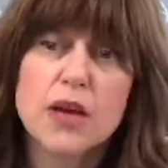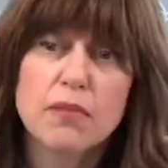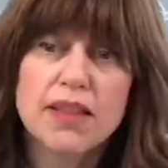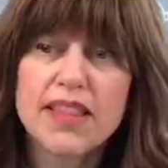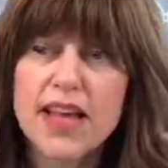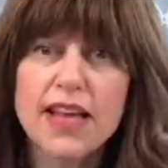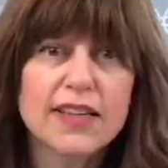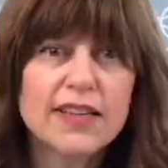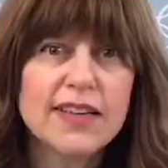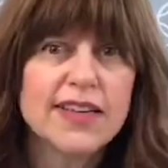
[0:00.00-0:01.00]
But
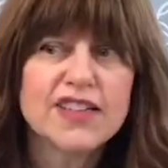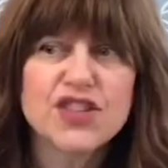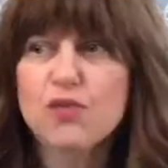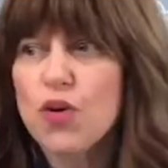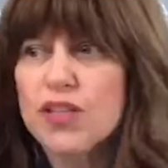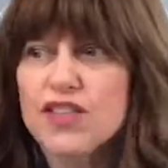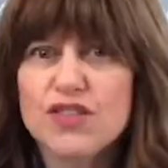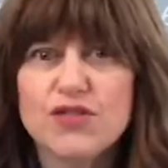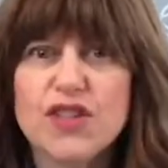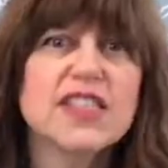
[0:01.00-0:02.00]
then she wants a
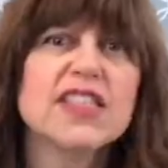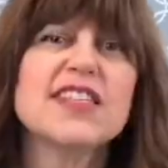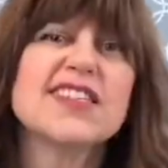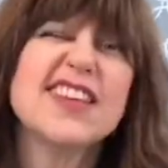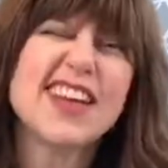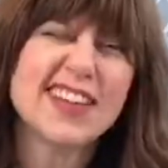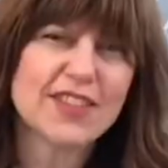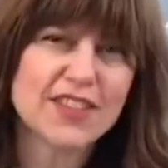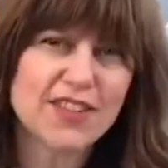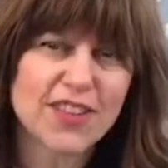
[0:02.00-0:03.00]
new dress, and he says, "Yeah,
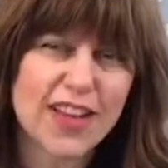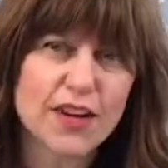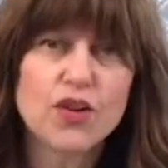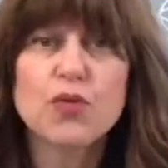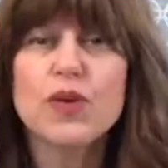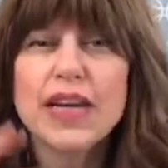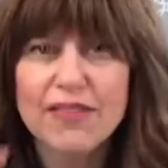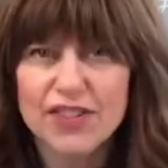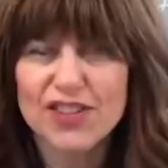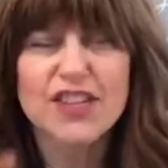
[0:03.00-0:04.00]
just go get it," or
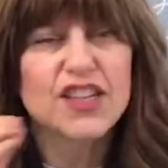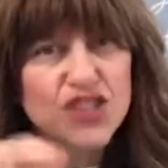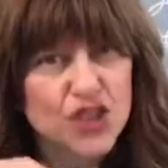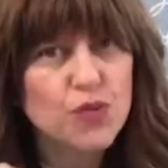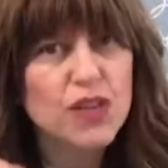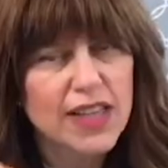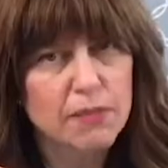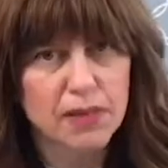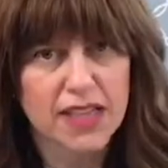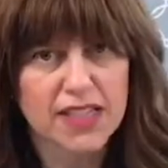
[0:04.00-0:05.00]
whatever. She will
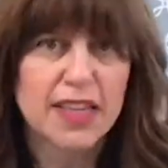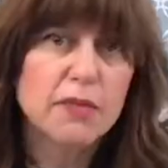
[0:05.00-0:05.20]
get blessing.